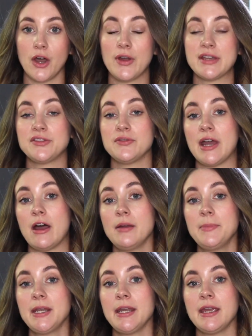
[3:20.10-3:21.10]
Okay, so now
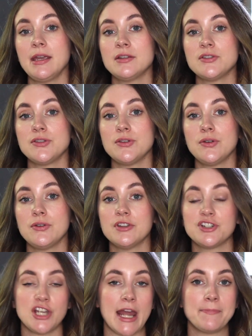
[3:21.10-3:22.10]
I'm going to get into
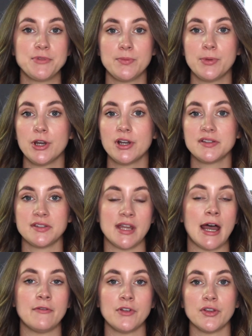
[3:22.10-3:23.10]
the chapter books,
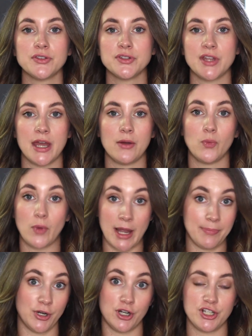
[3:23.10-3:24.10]
novels that
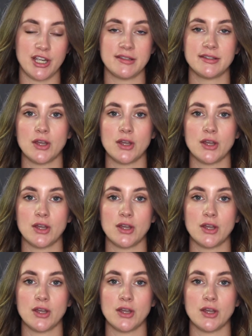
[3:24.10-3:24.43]
I purchased.